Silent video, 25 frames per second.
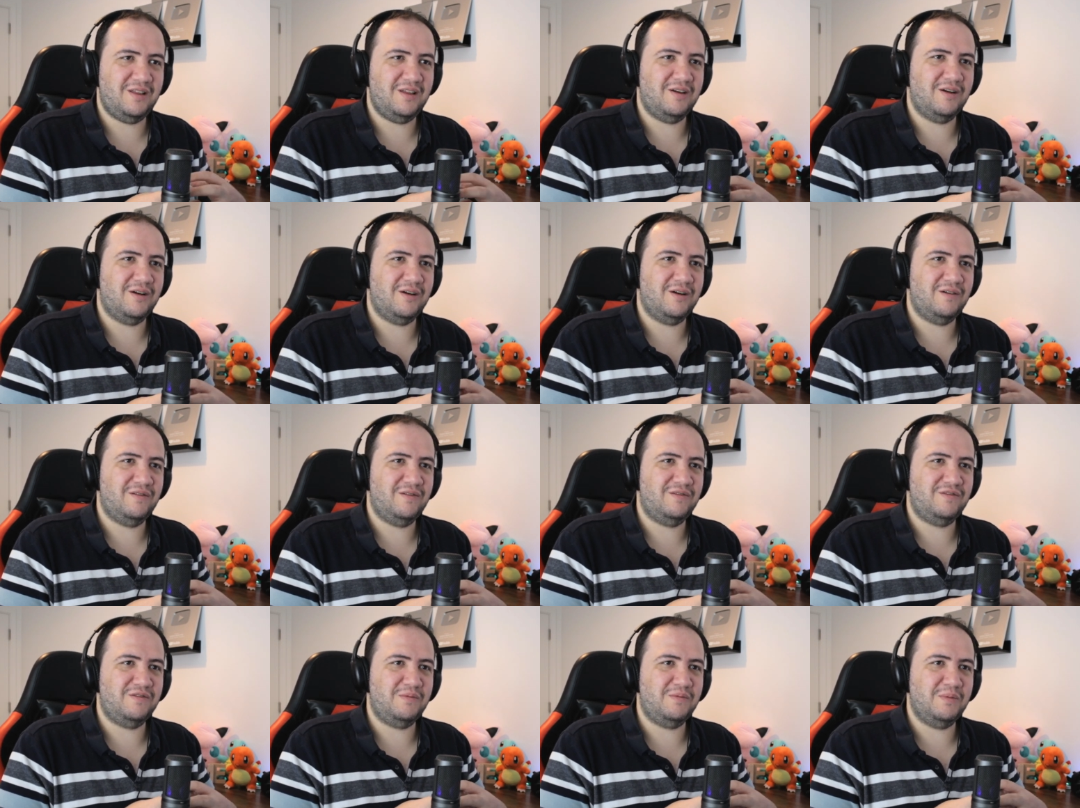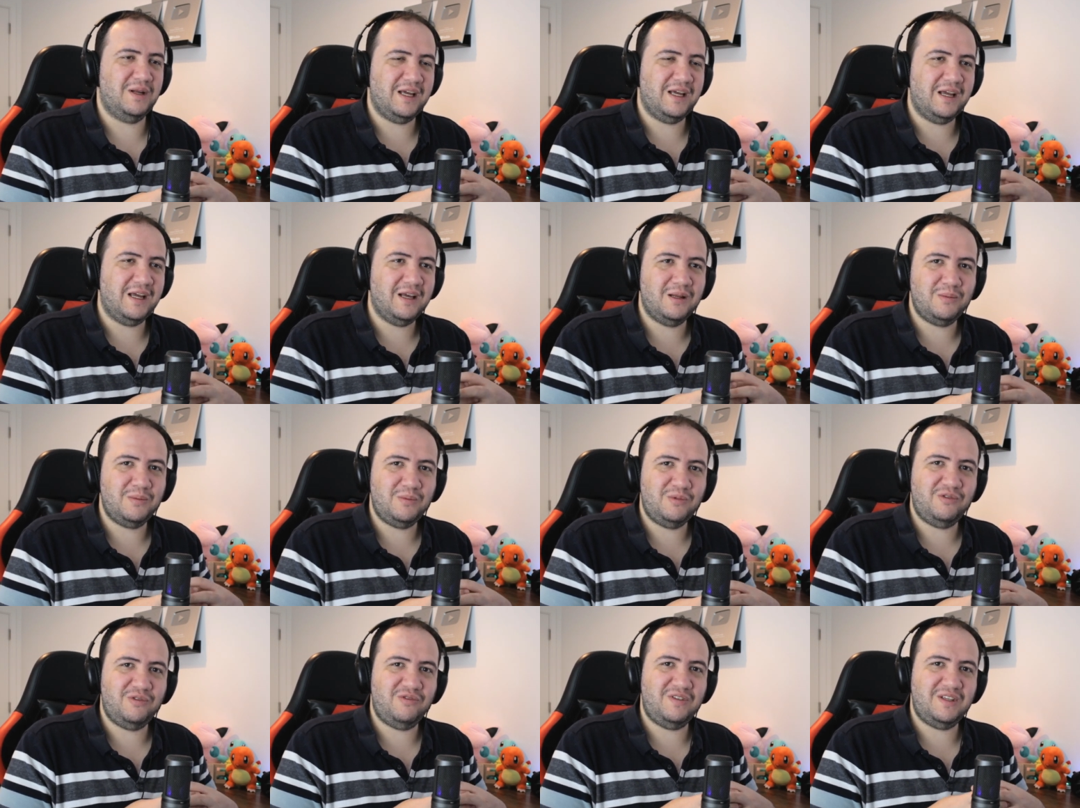of Malayalam
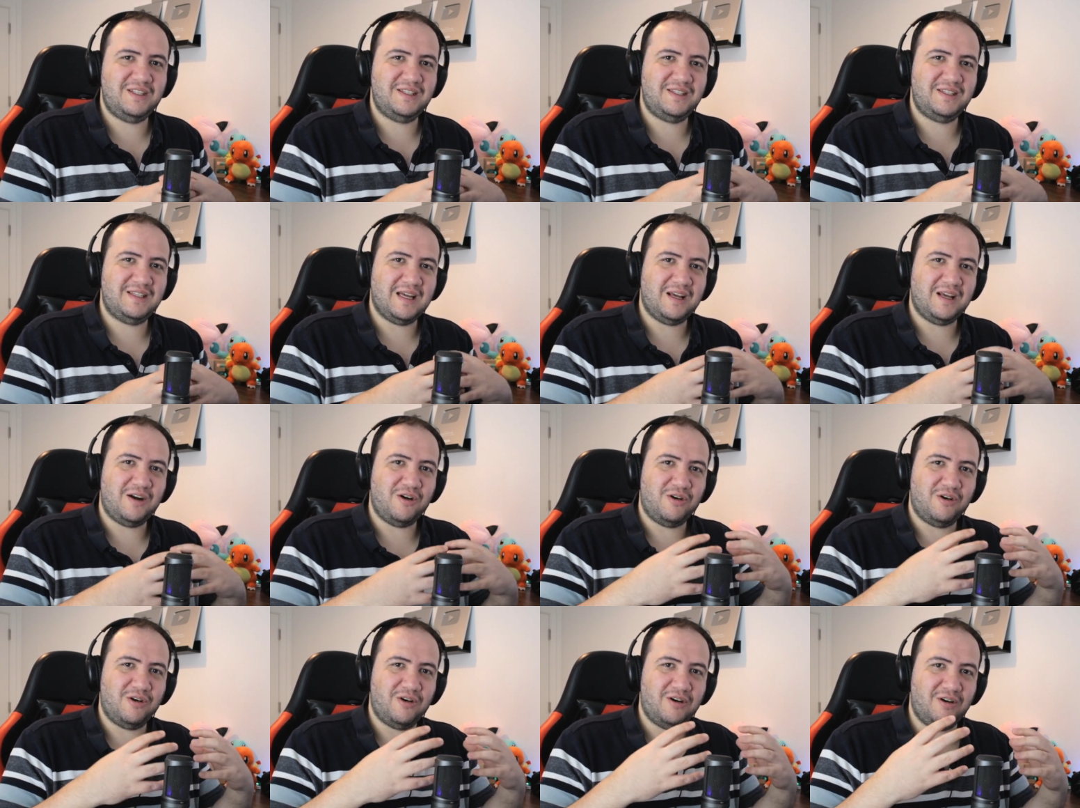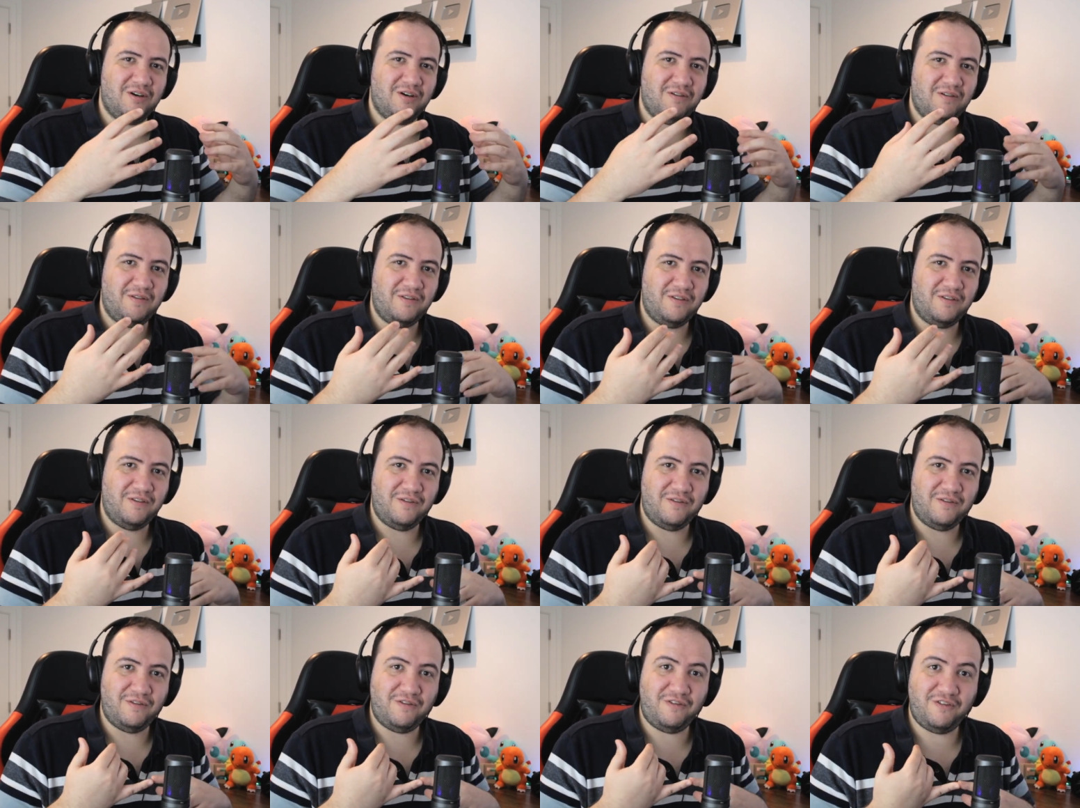movies that are
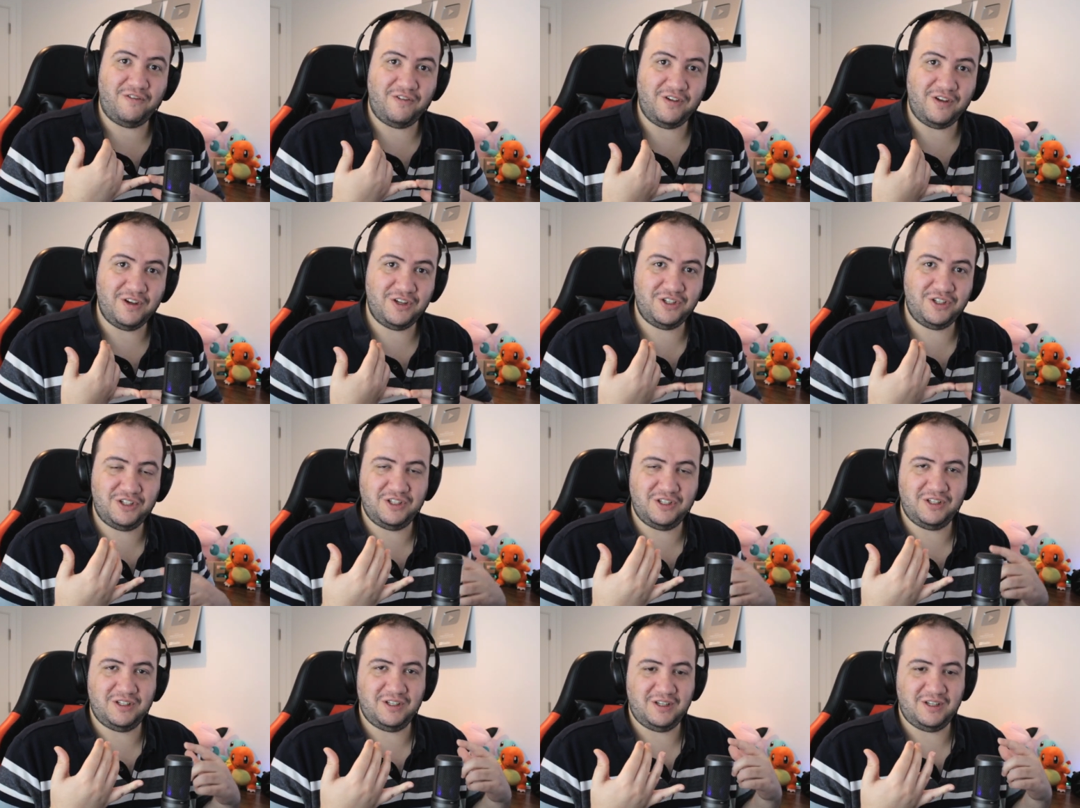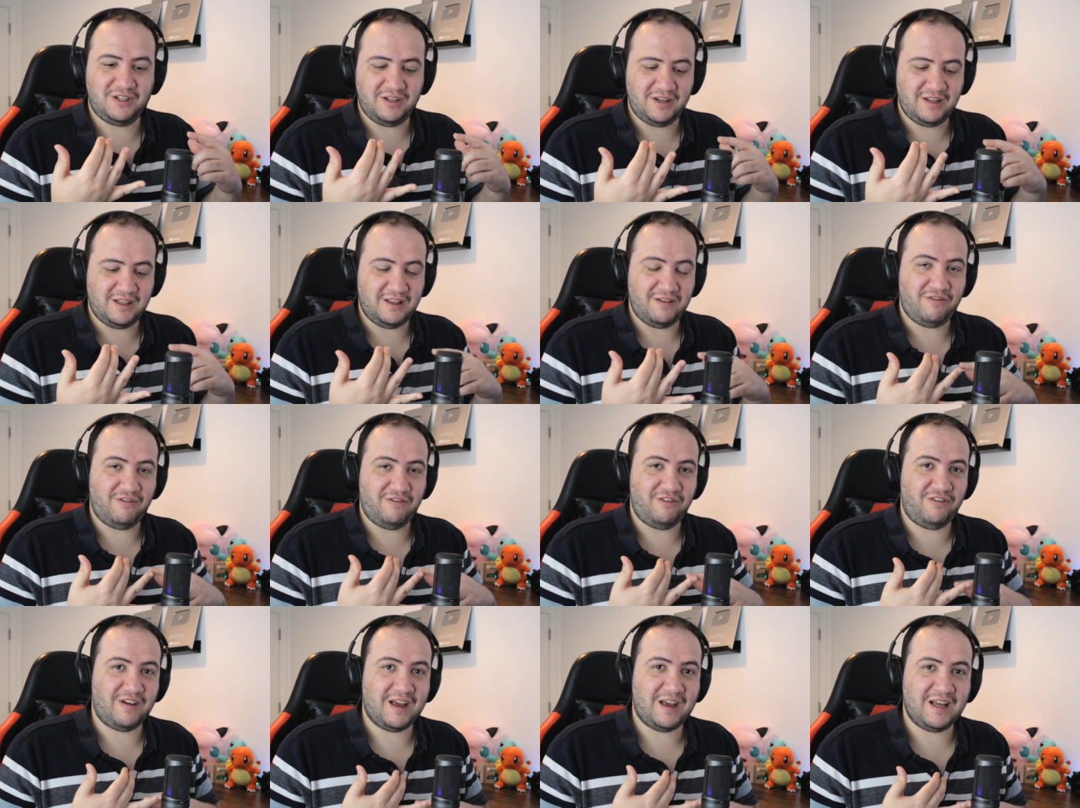fiction,
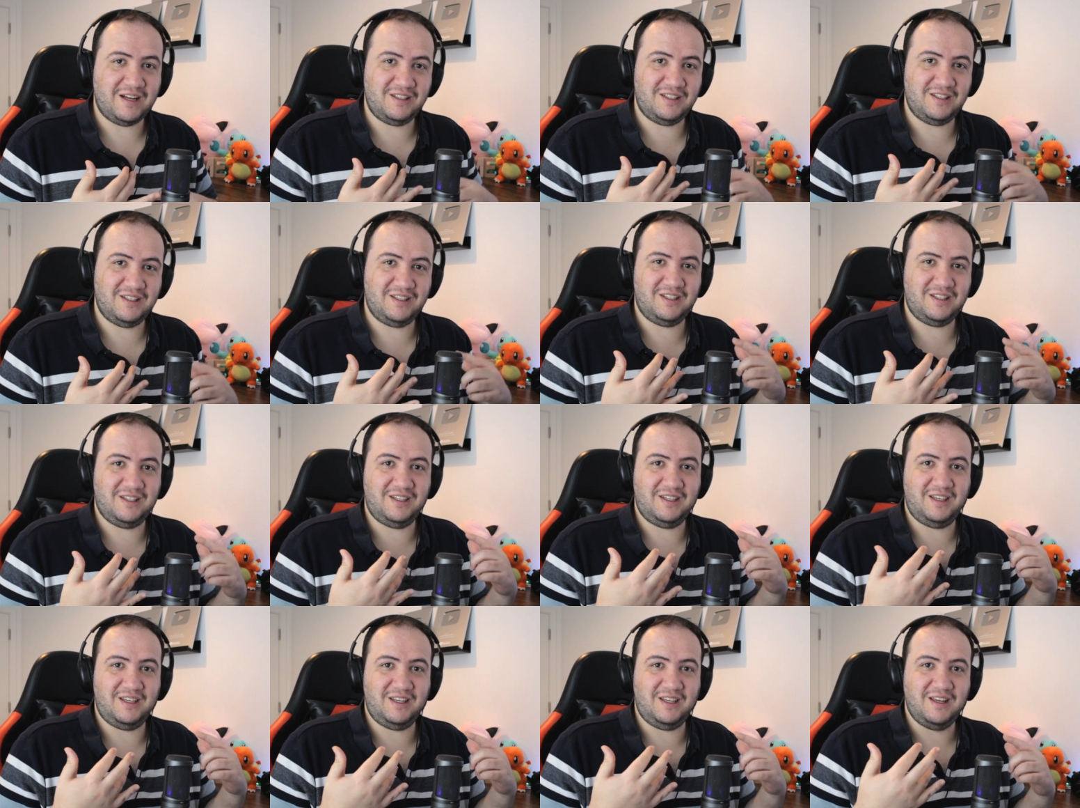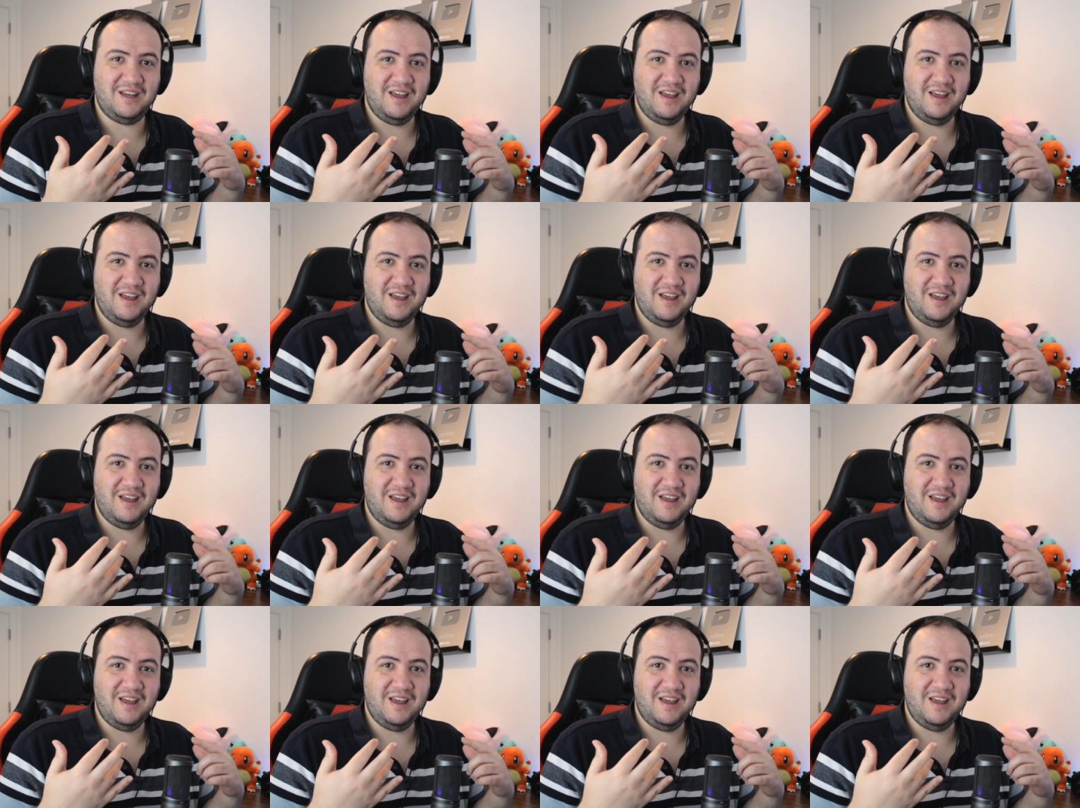fantasy.